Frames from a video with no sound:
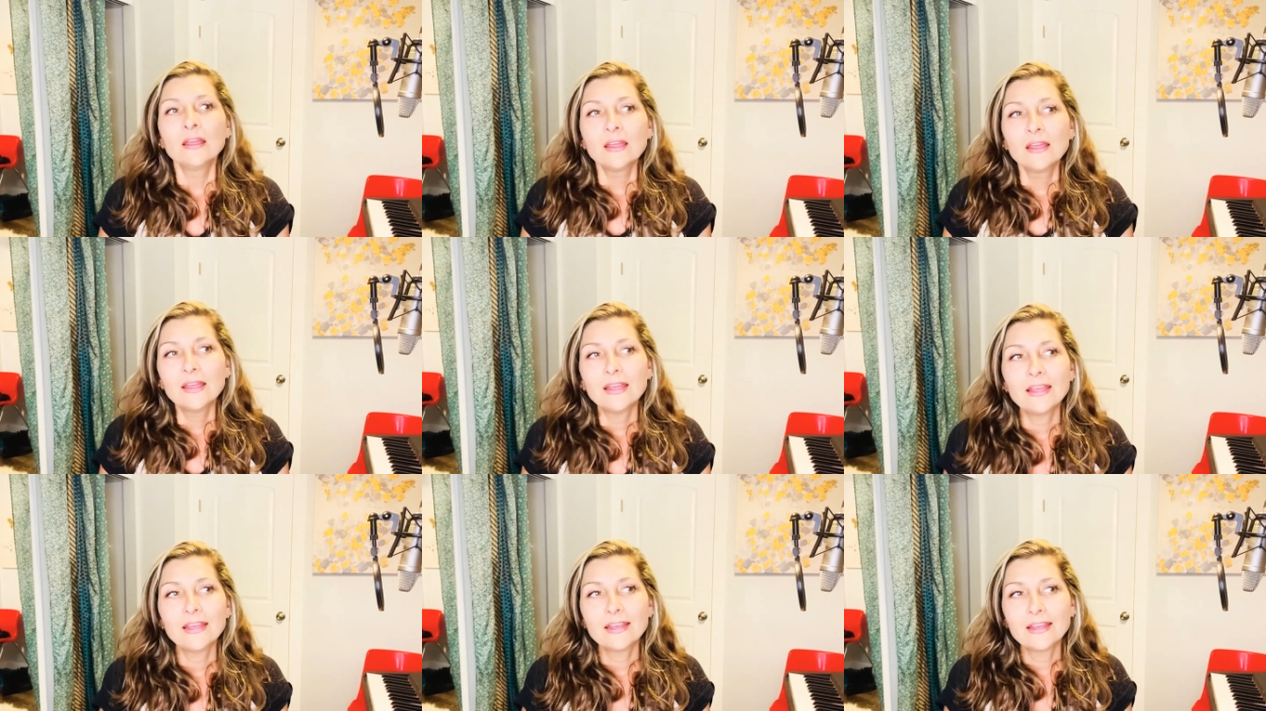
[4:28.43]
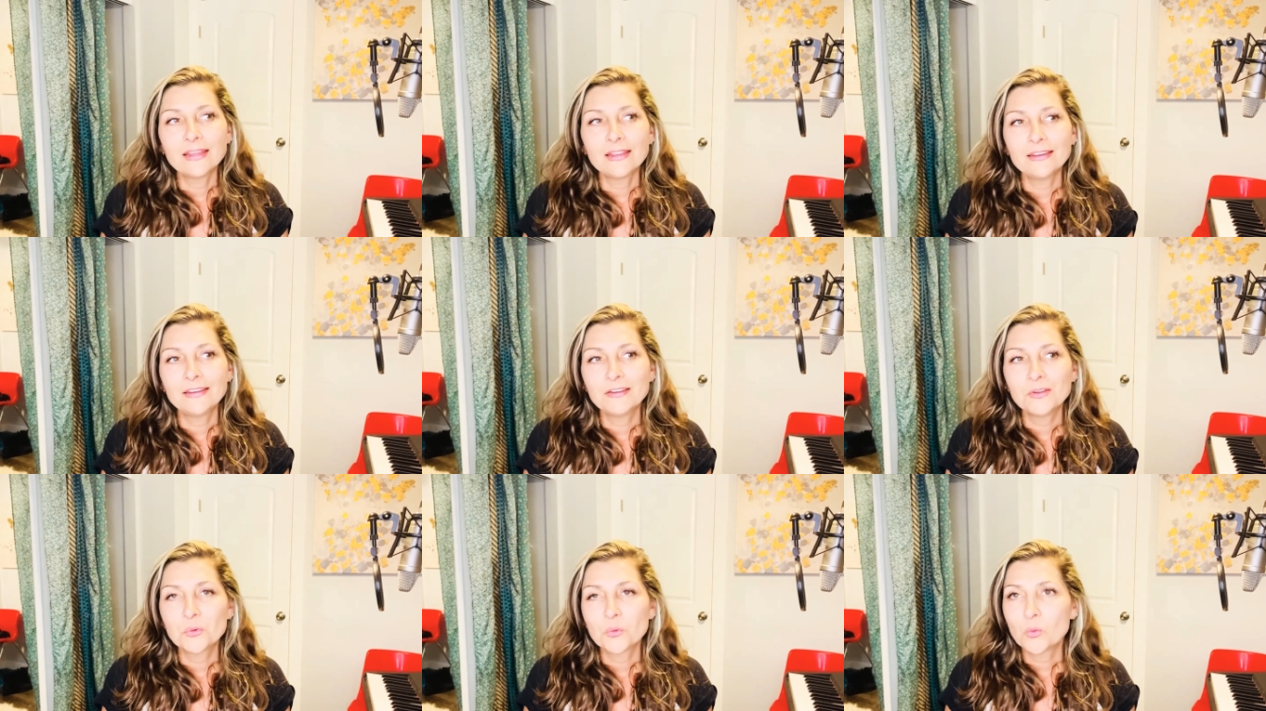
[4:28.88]

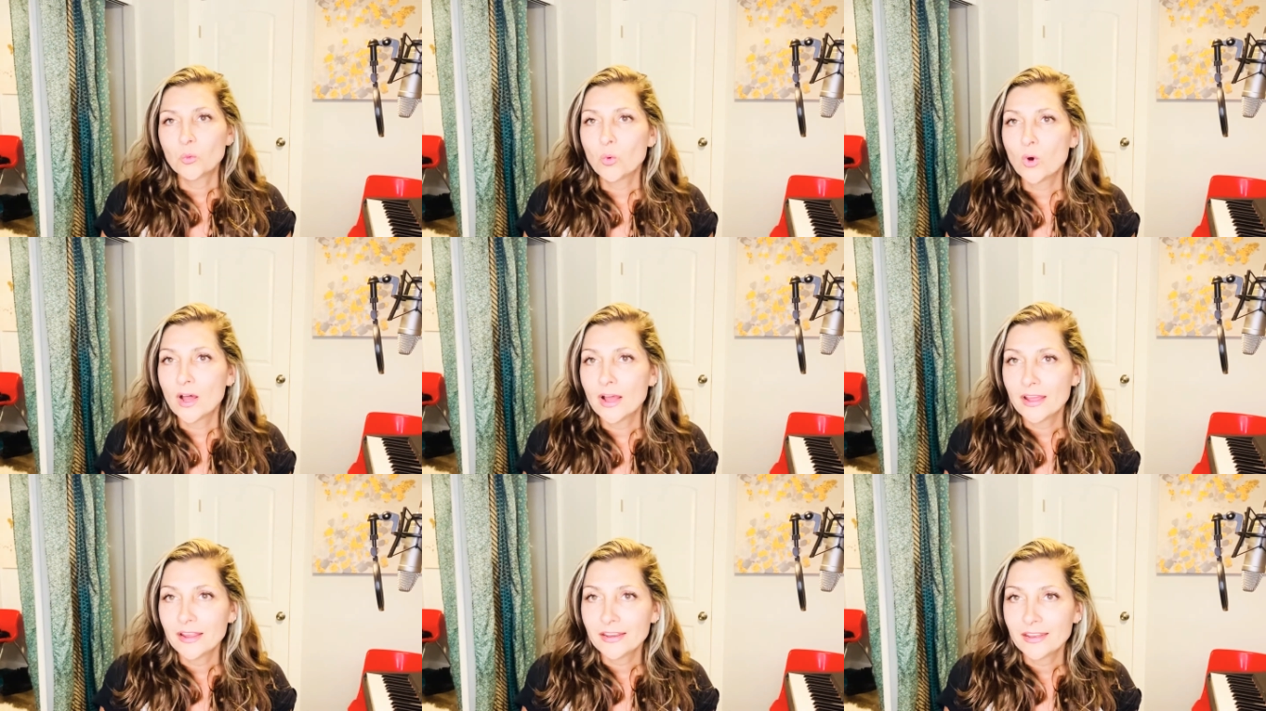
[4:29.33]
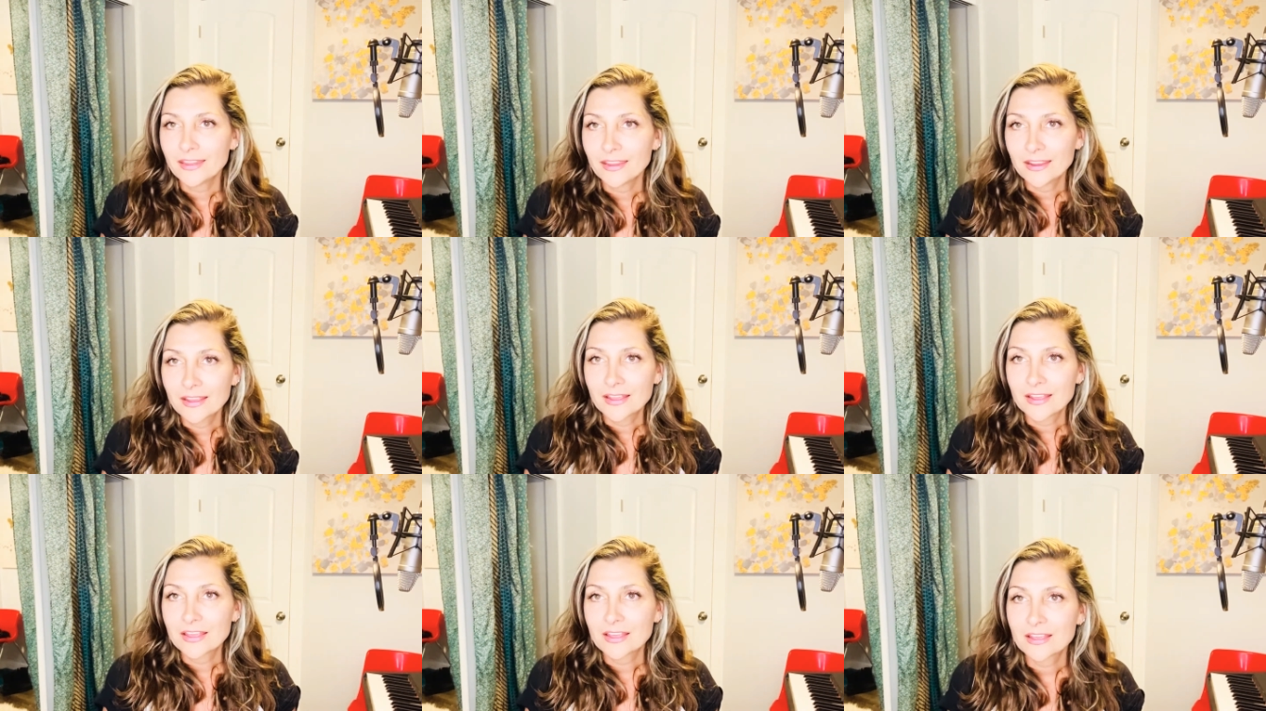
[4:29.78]
And what
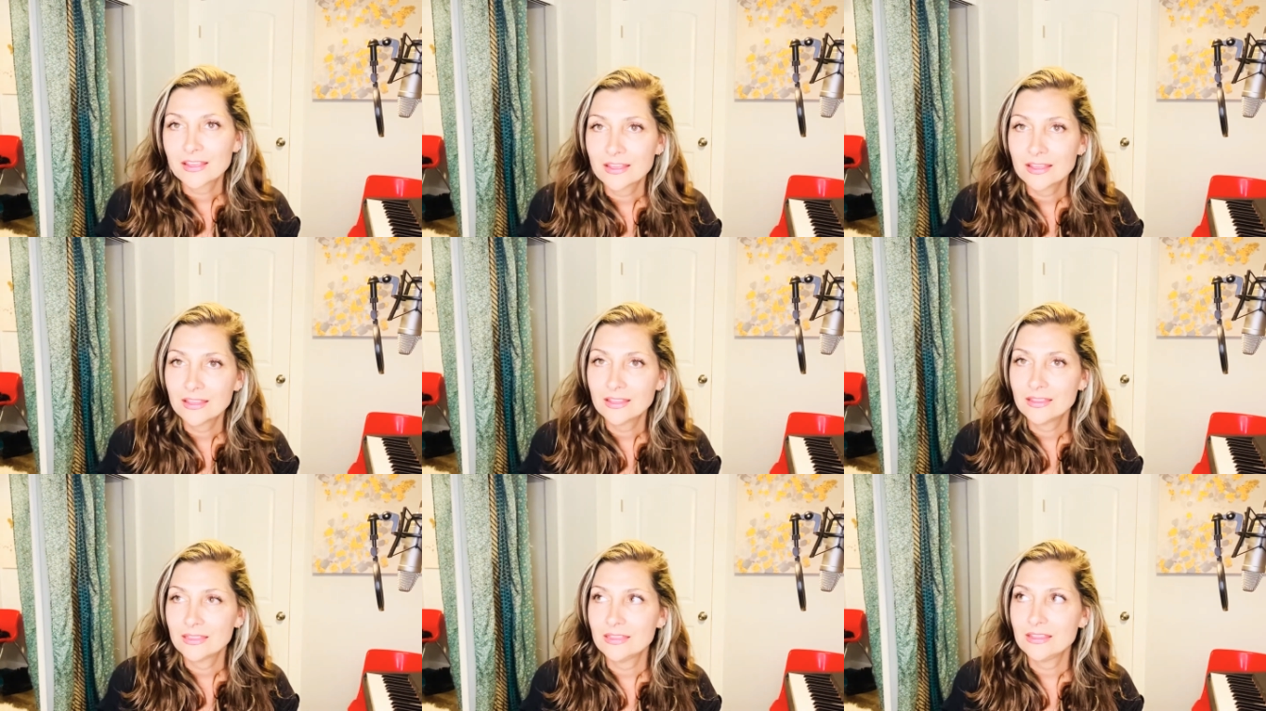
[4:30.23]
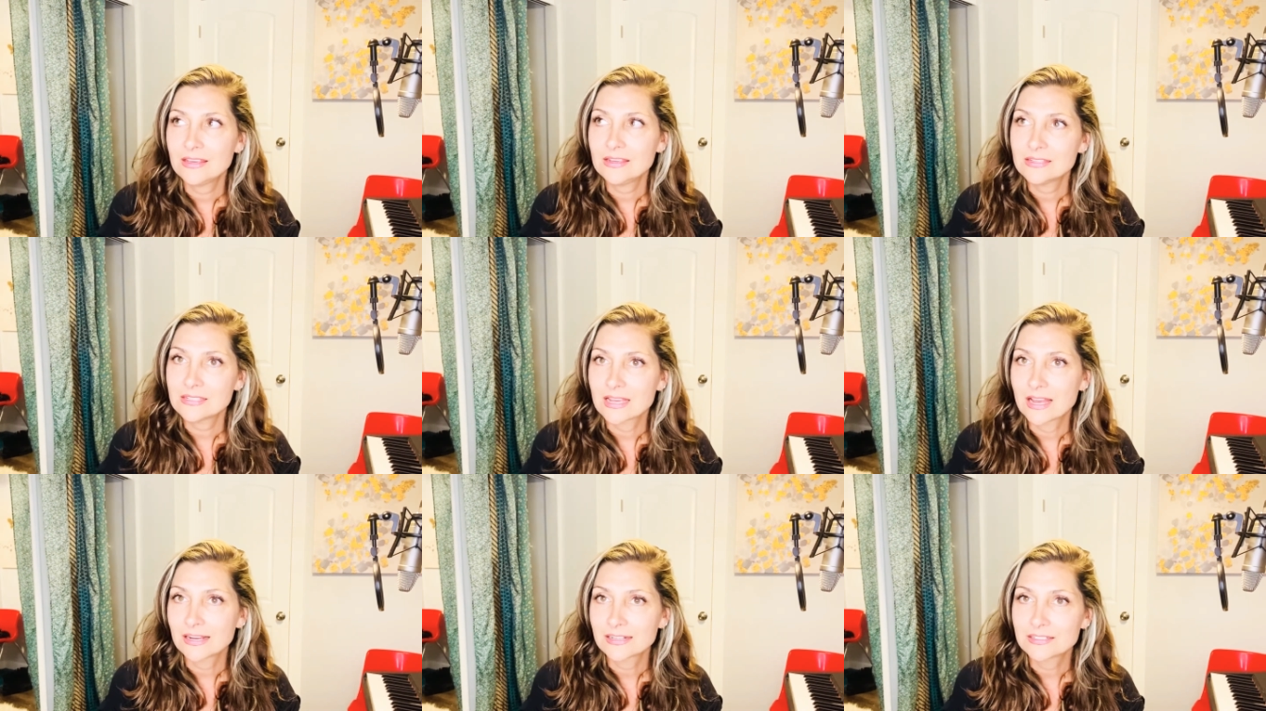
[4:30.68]
these
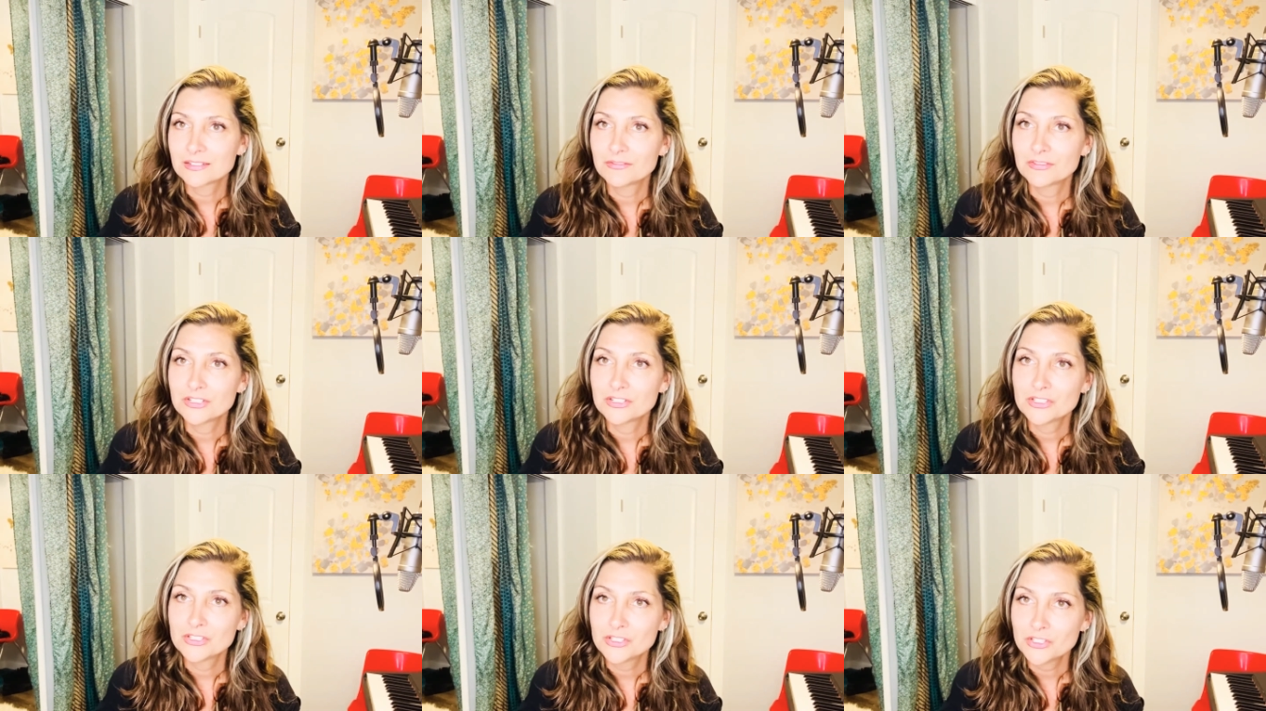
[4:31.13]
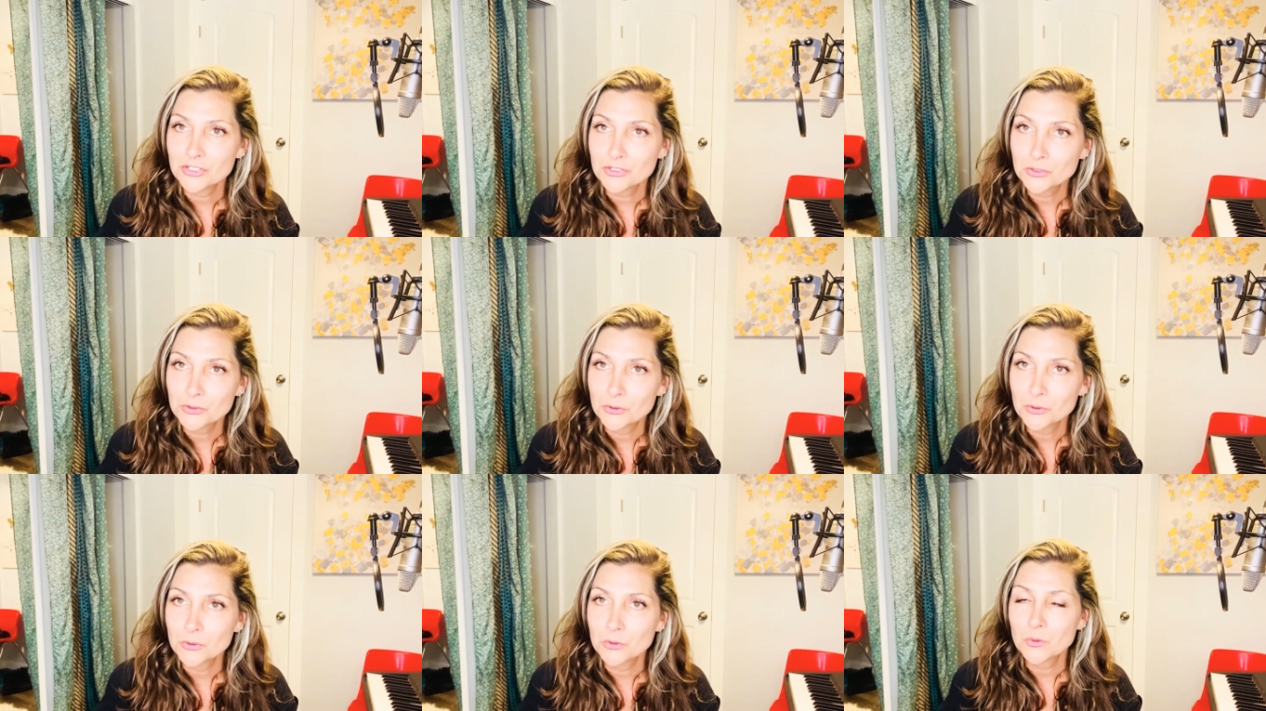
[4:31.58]
activists
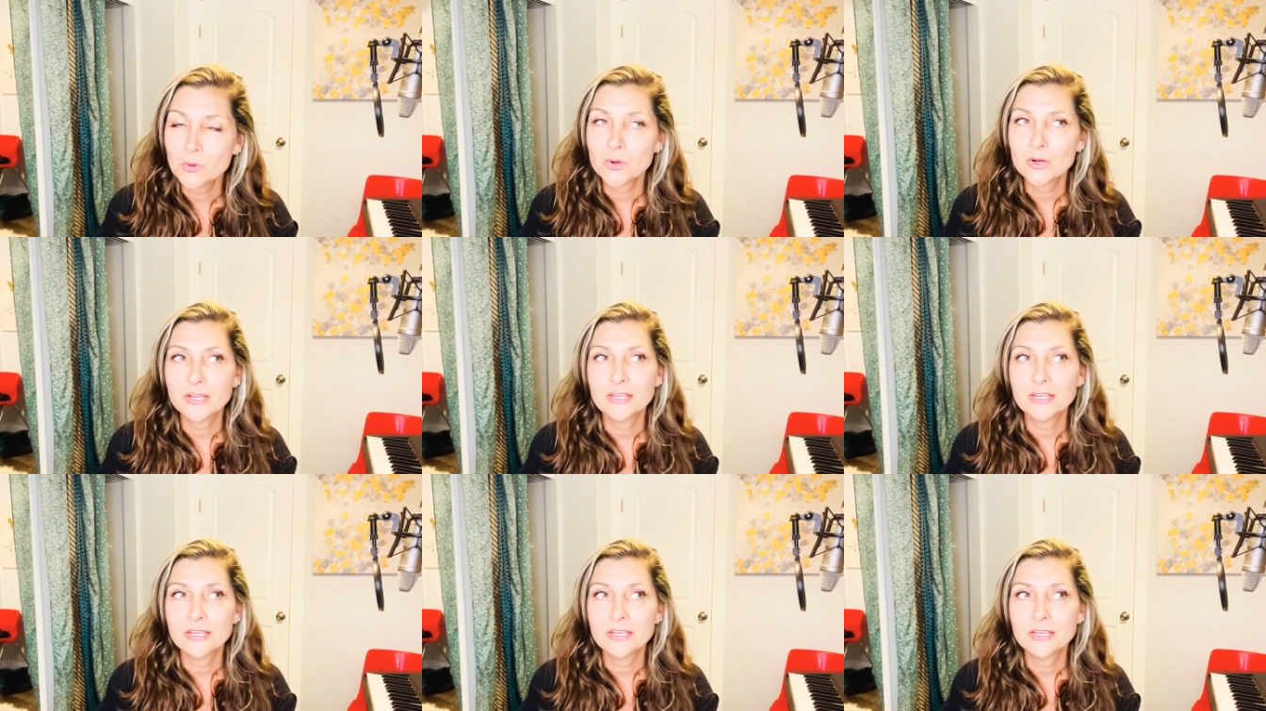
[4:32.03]
do